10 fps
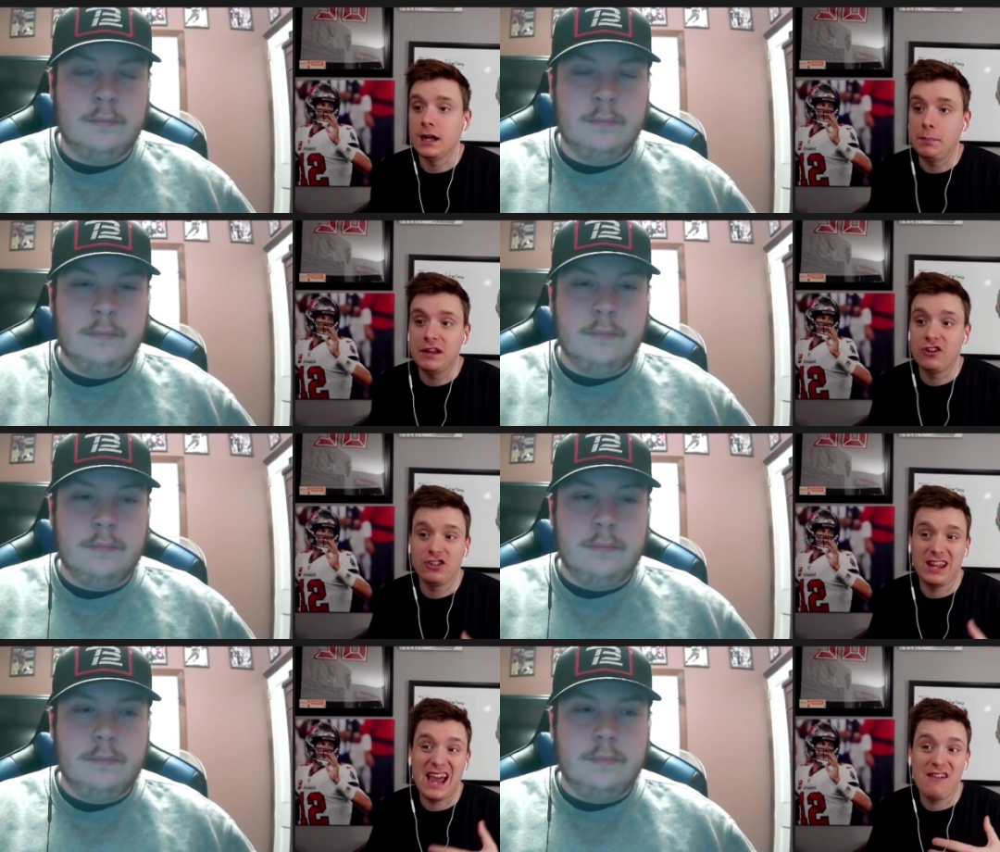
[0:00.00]
Speaker 1: and
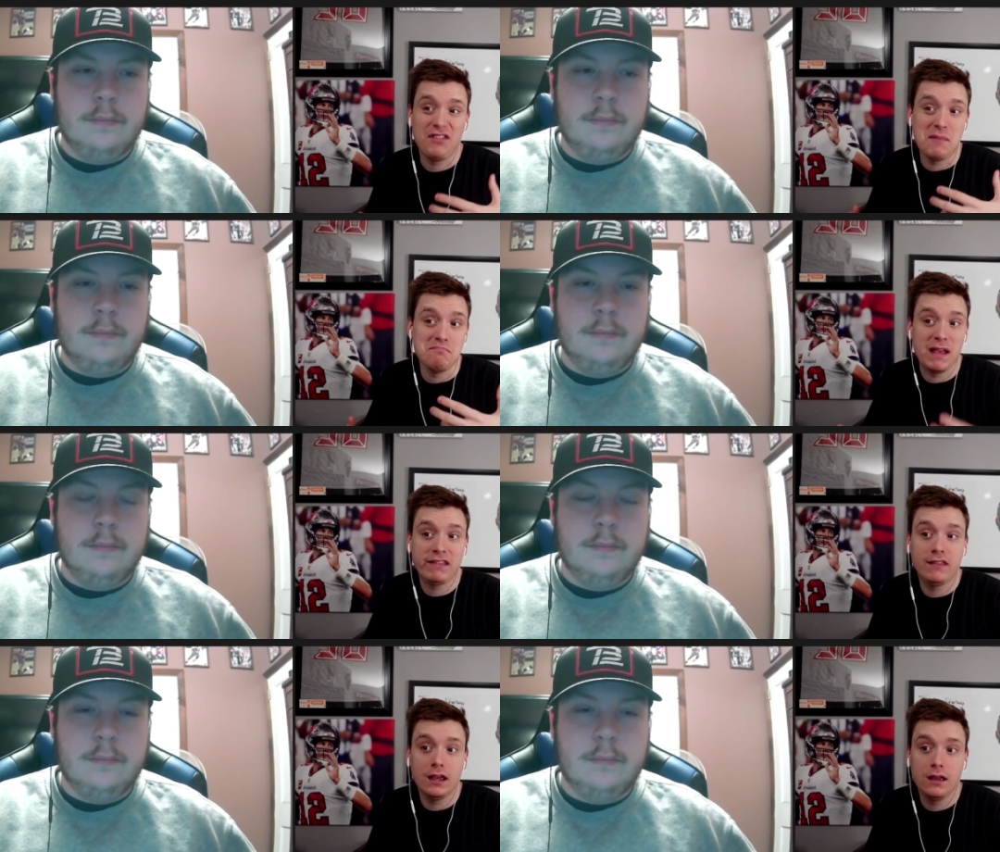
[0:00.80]
potentially have them
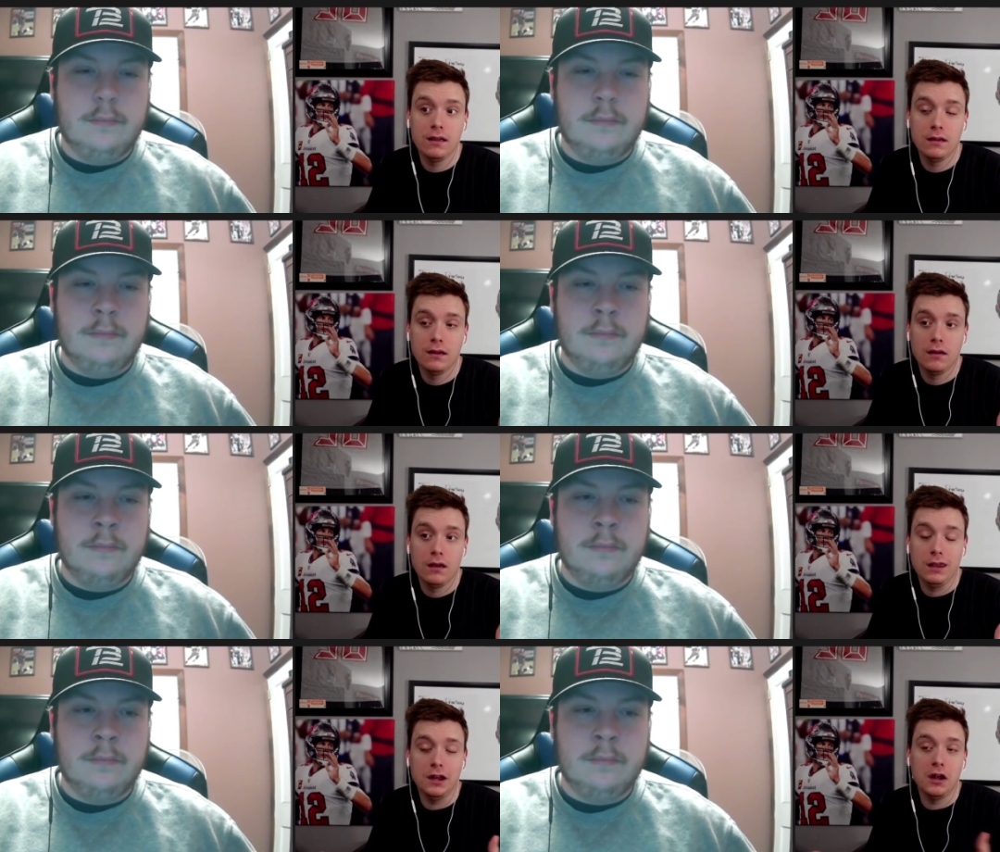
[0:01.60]
missing,
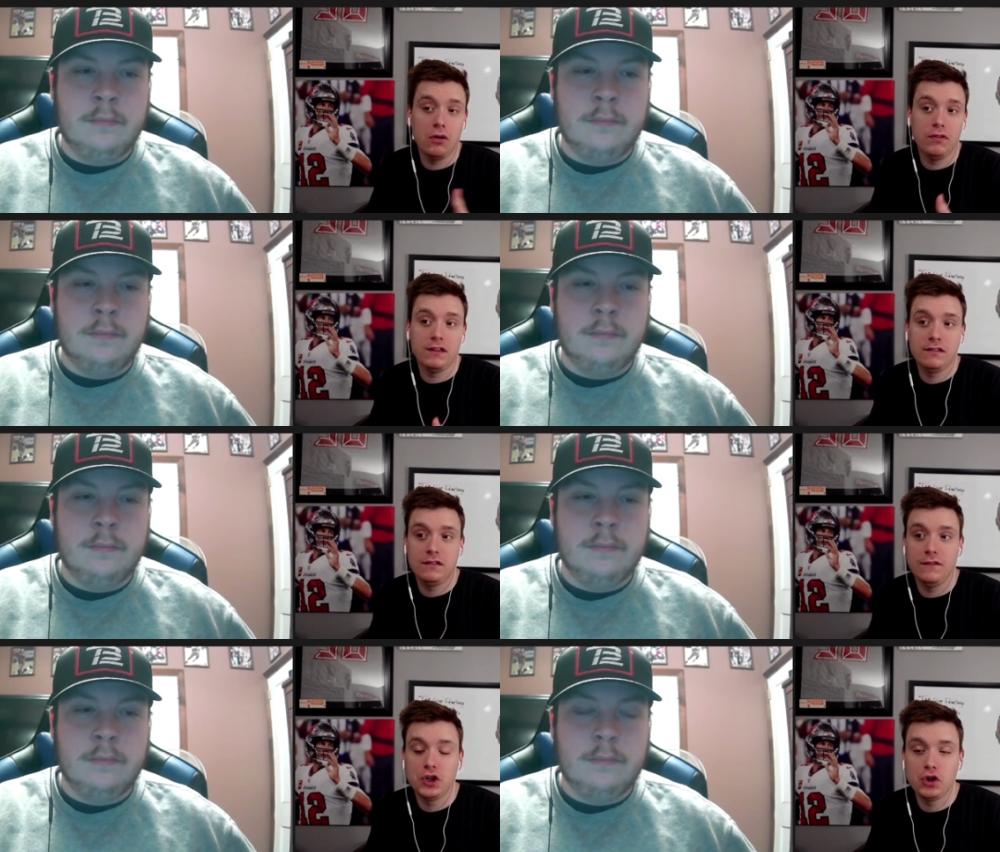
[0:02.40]
you know,
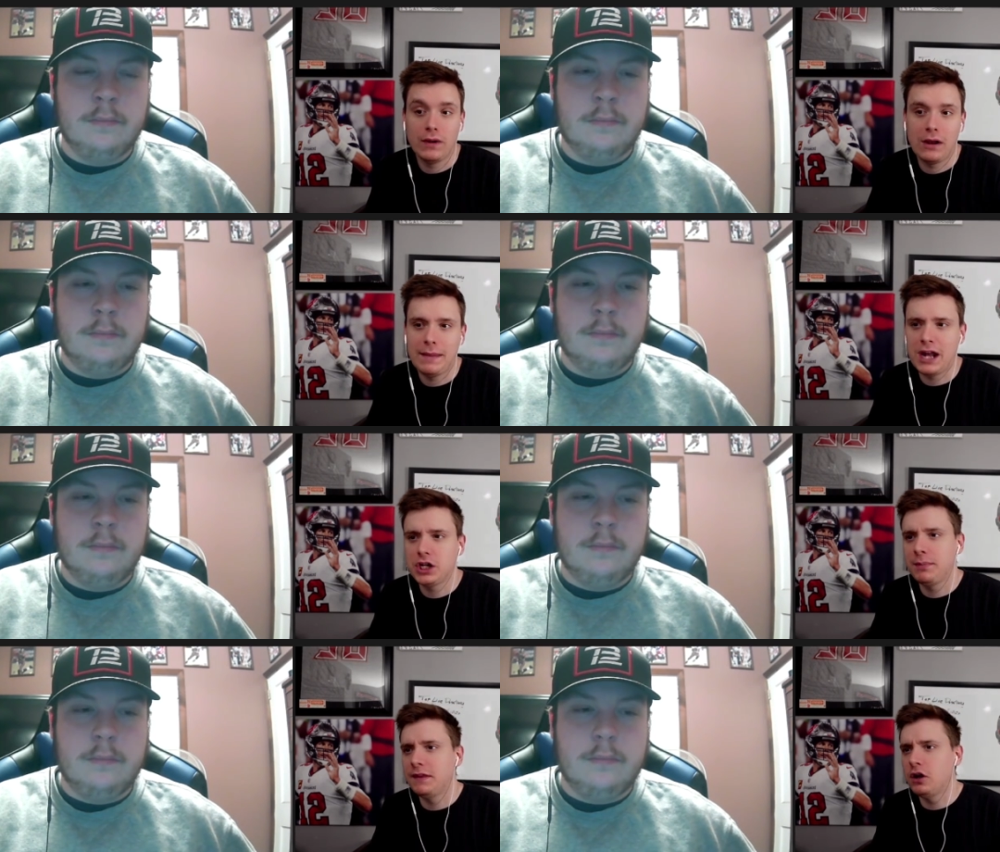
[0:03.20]
this divisional round
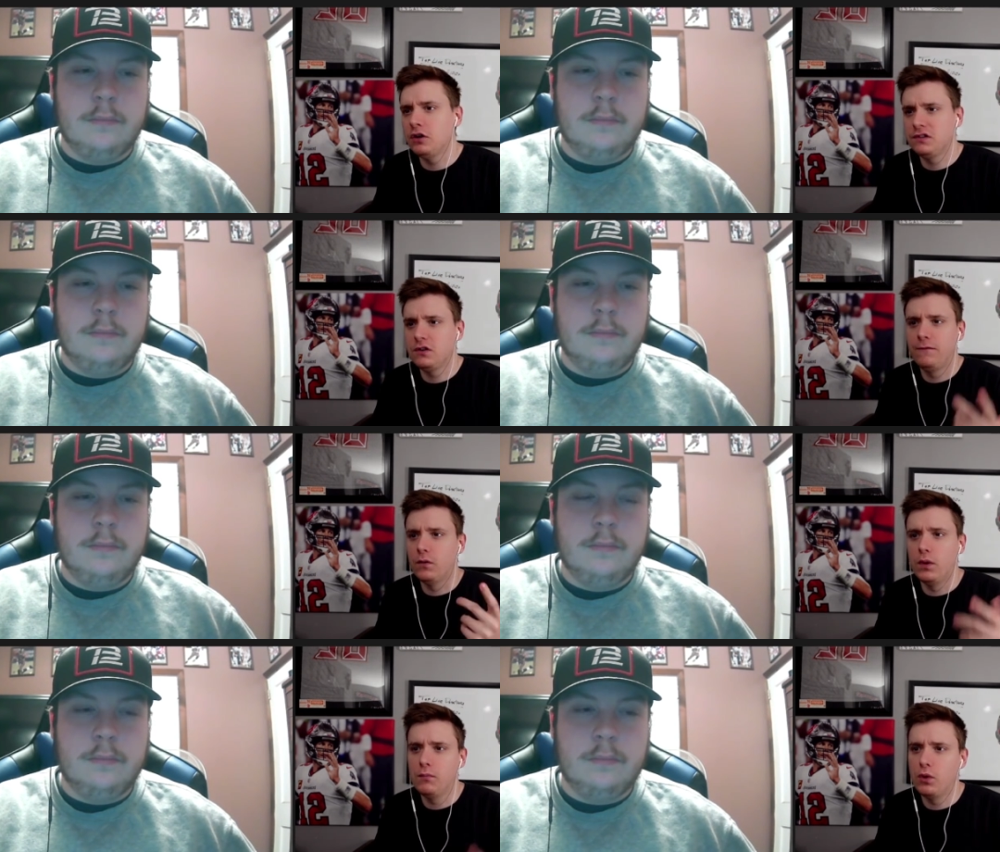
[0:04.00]
matchup. And then also,
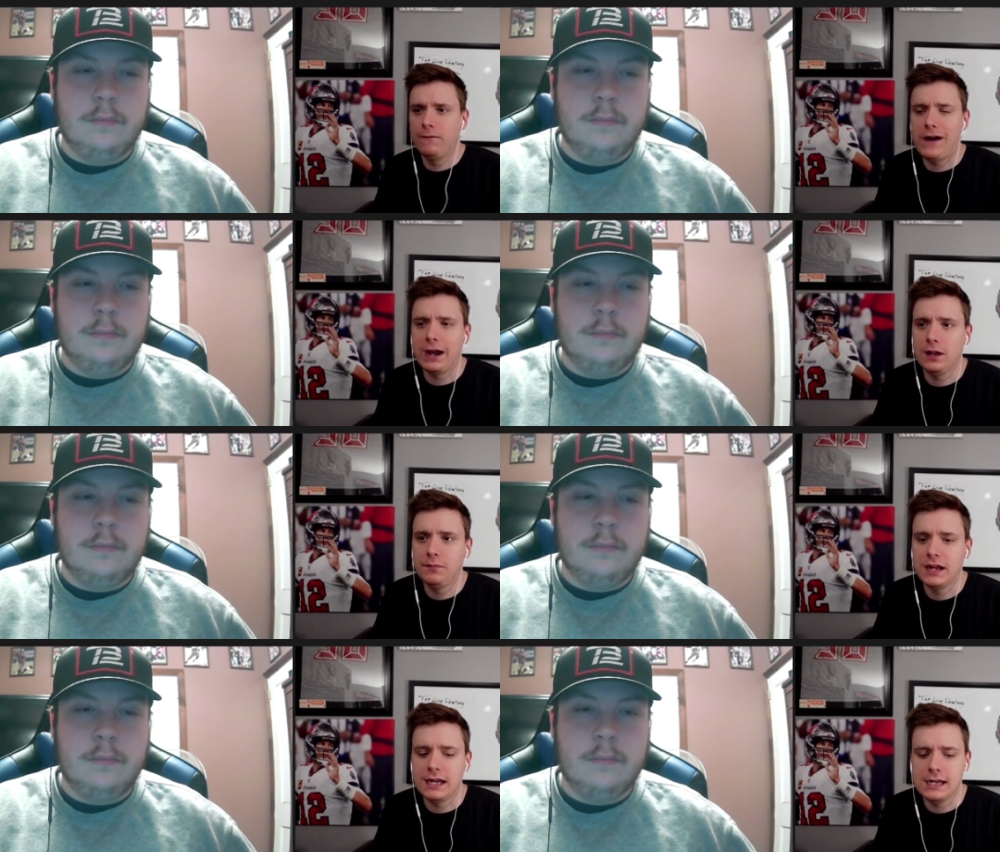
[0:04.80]
for one more final
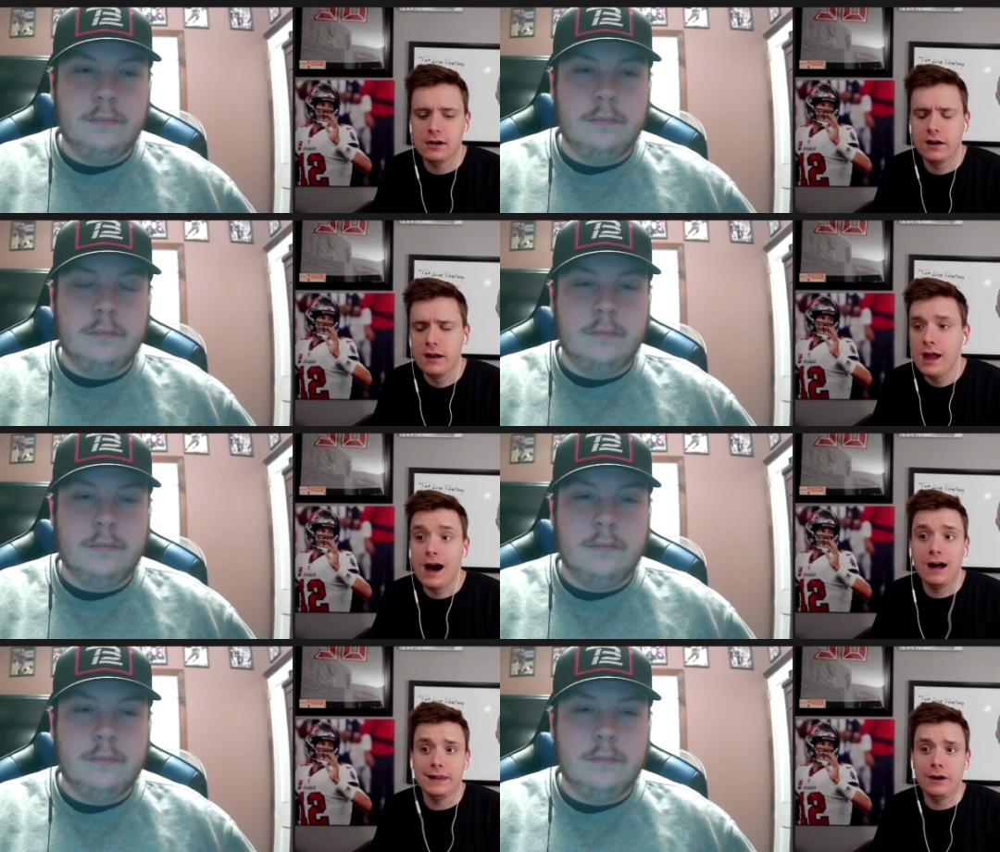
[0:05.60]
update here,
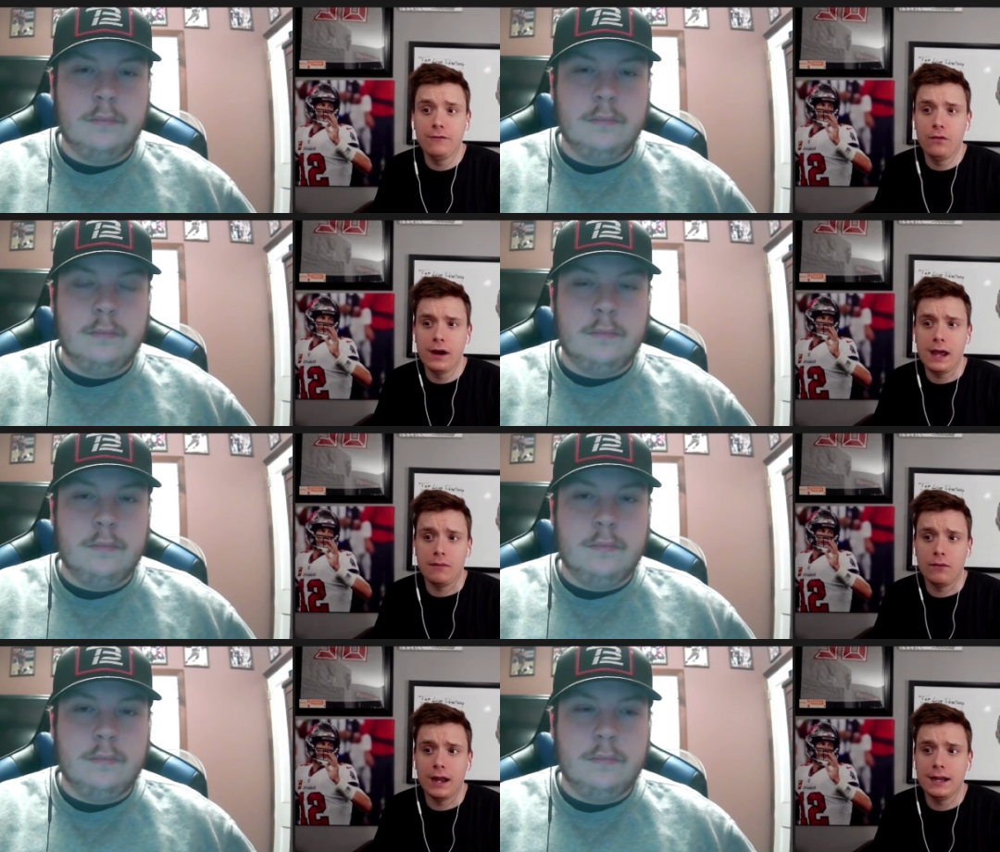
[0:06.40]
Leonard
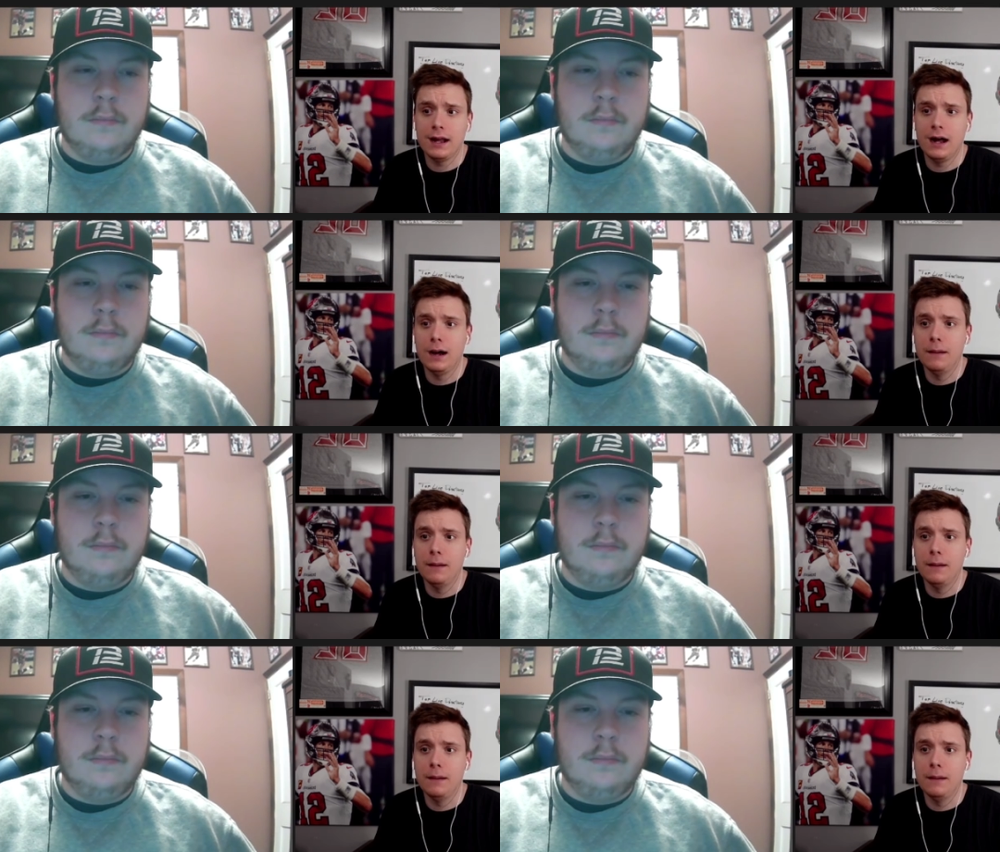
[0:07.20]
Fournette, right?